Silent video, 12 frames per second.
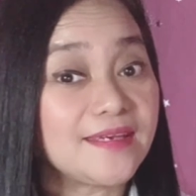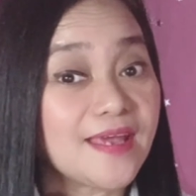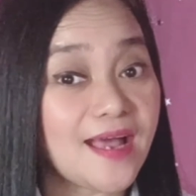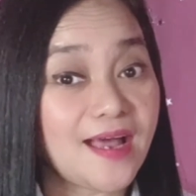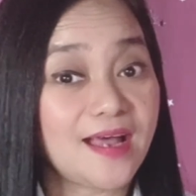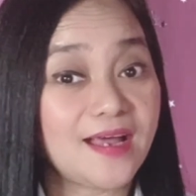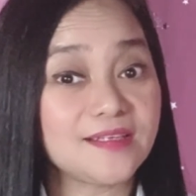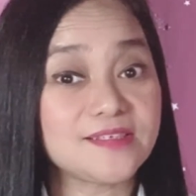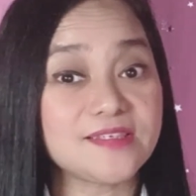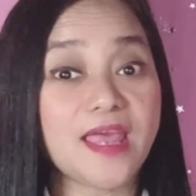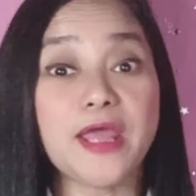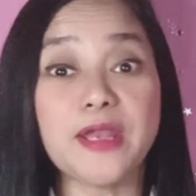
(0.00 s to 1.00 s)
hags
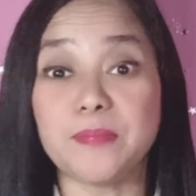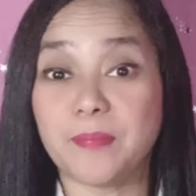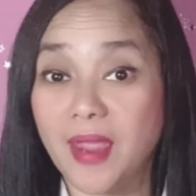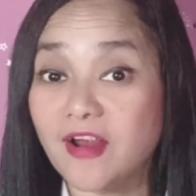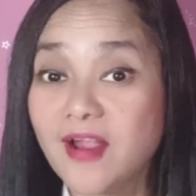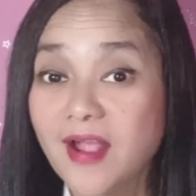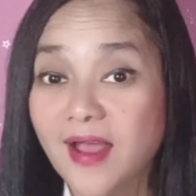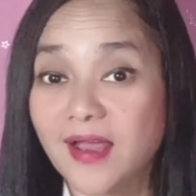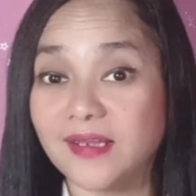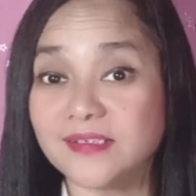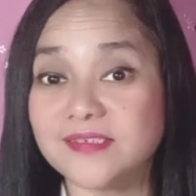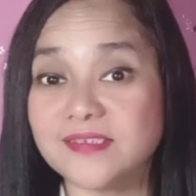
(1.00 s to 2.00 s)
and bear
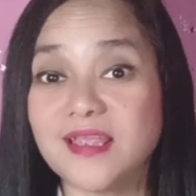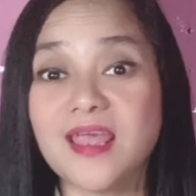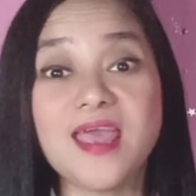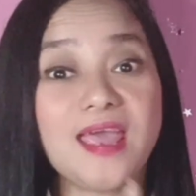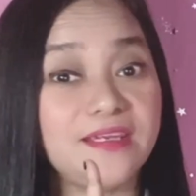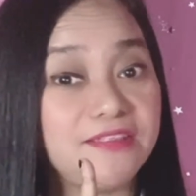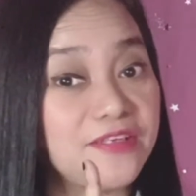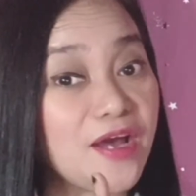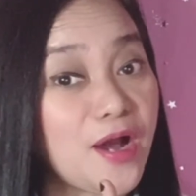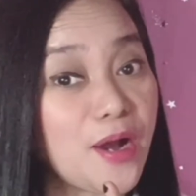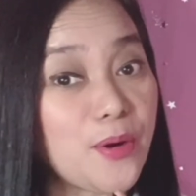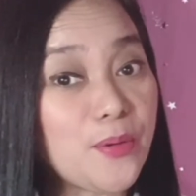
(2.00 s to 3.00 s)
hags and
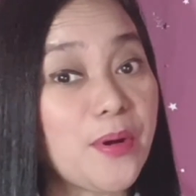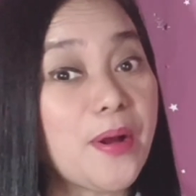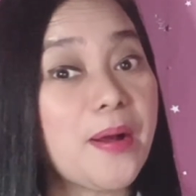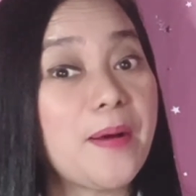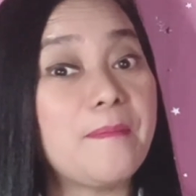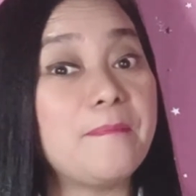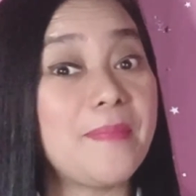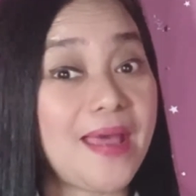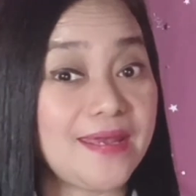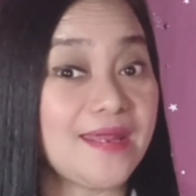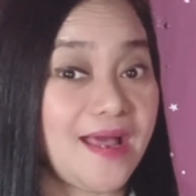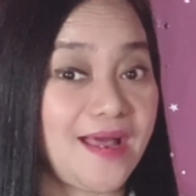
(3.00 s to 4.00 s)
now
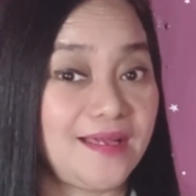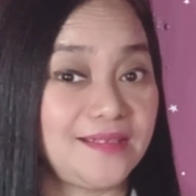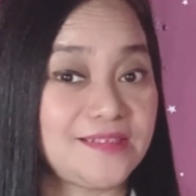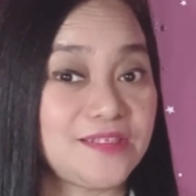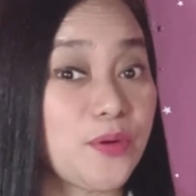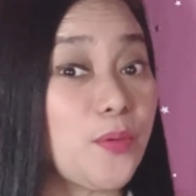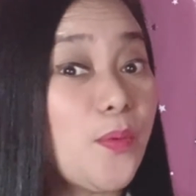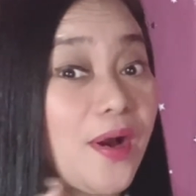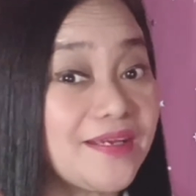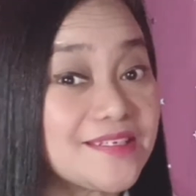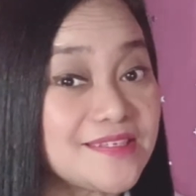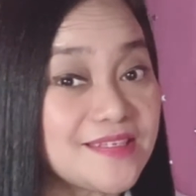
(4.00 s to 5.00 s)
manhags. What
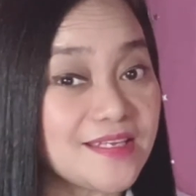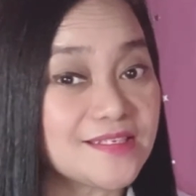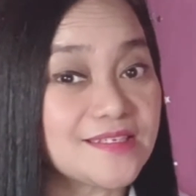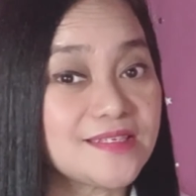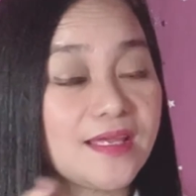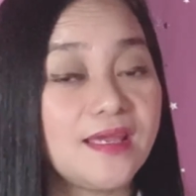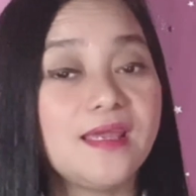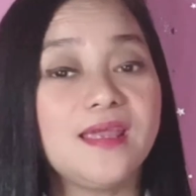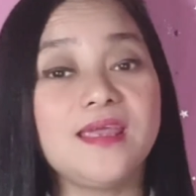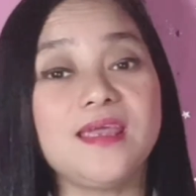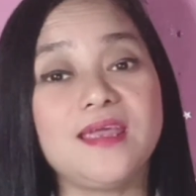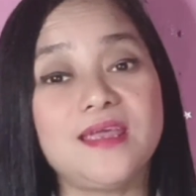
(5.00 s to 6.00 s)
is this?
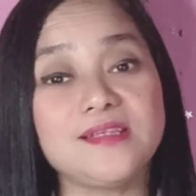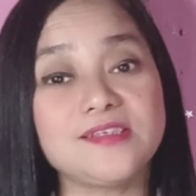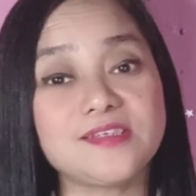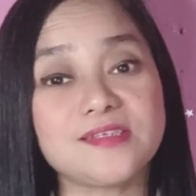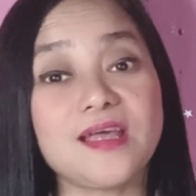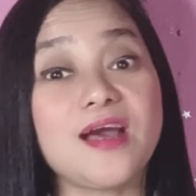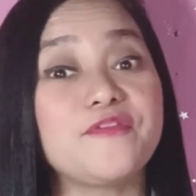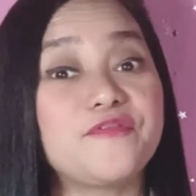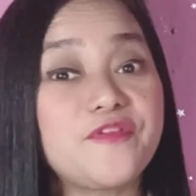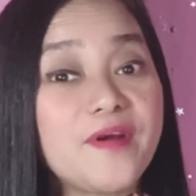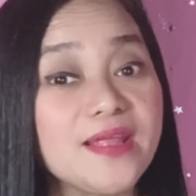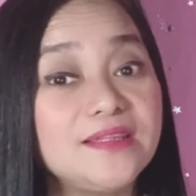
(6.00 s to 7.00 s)
It's a
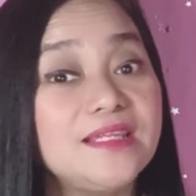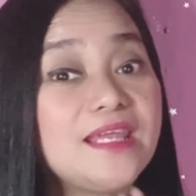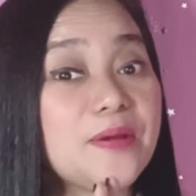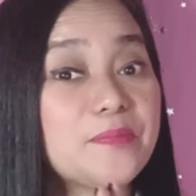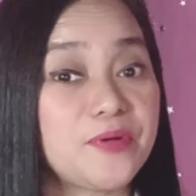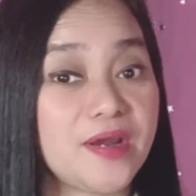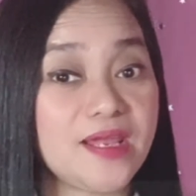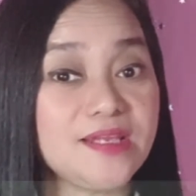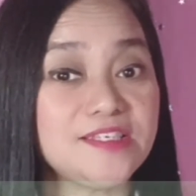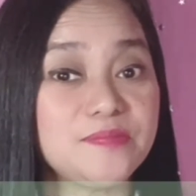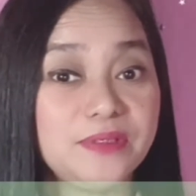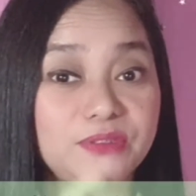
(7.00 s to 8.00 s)
friendly embrace
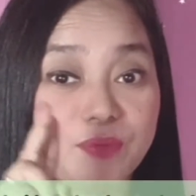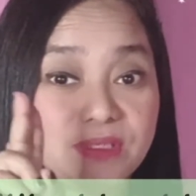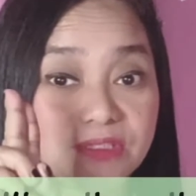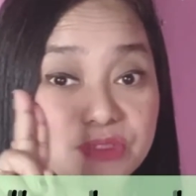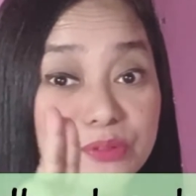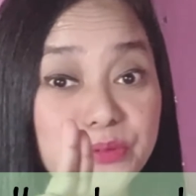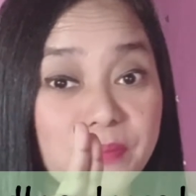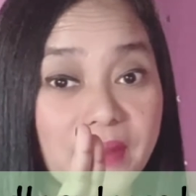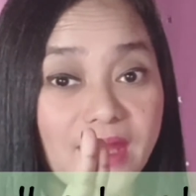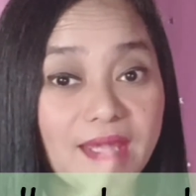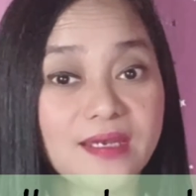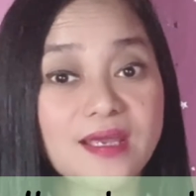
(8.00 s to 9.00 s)
between two
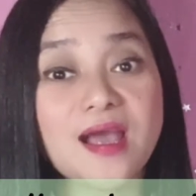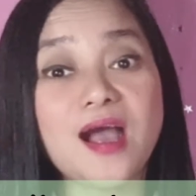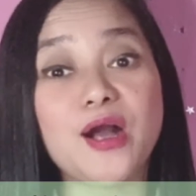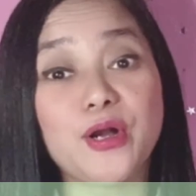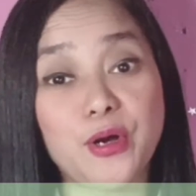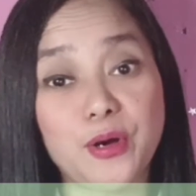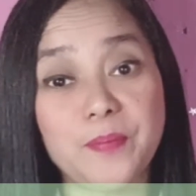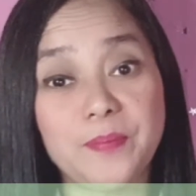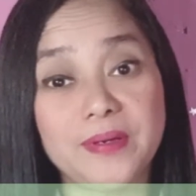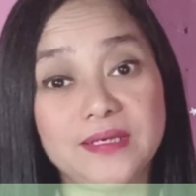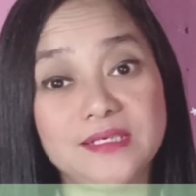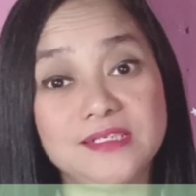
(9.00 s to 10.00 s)
men
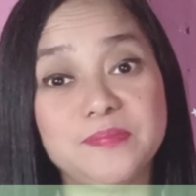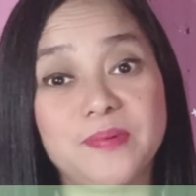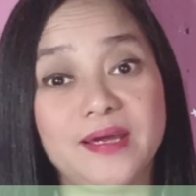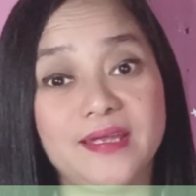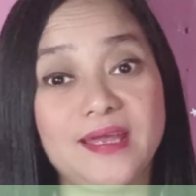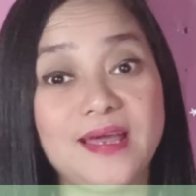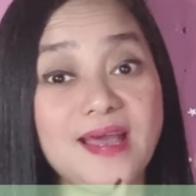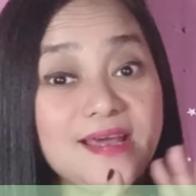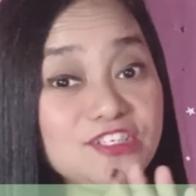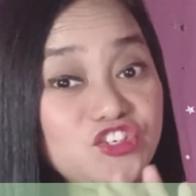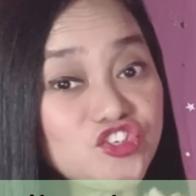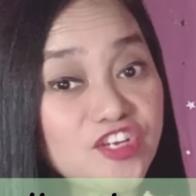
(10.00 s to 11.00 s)
accompanied by a
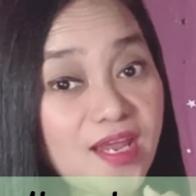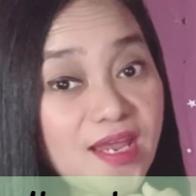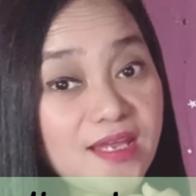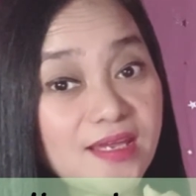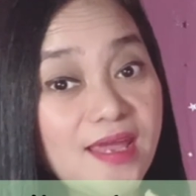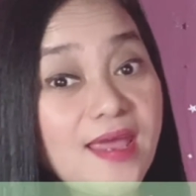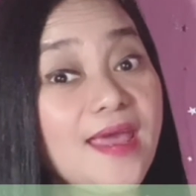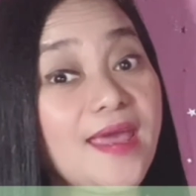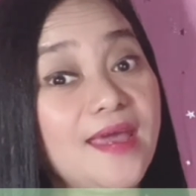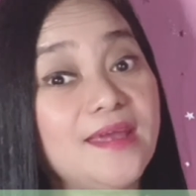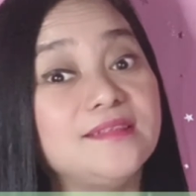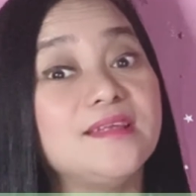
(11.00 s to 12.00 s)
handshake
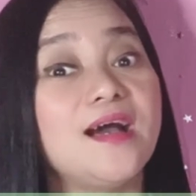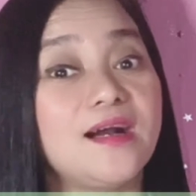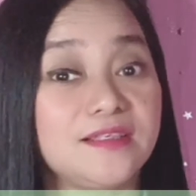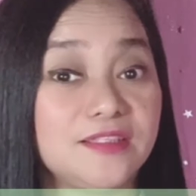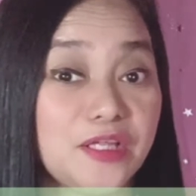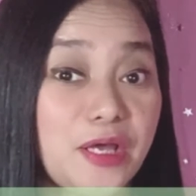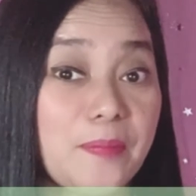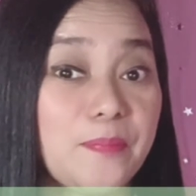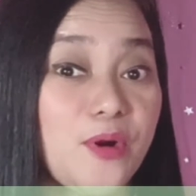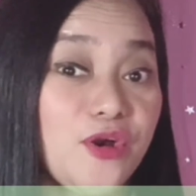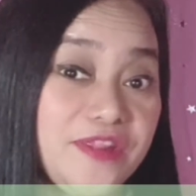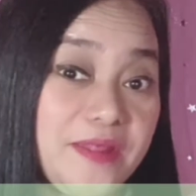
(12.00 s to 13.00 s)
and a clap
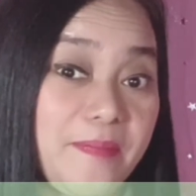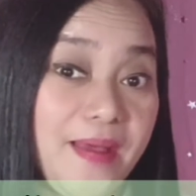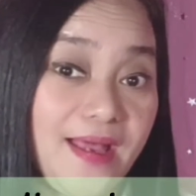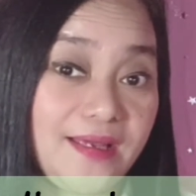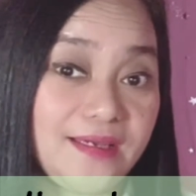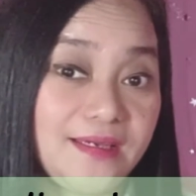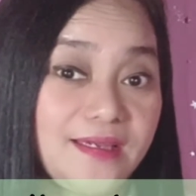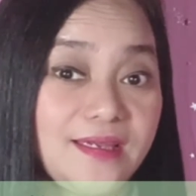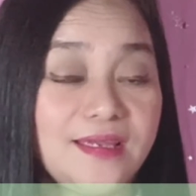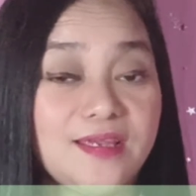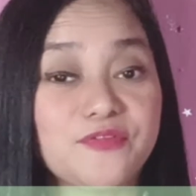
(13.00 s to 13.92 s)
on the back. For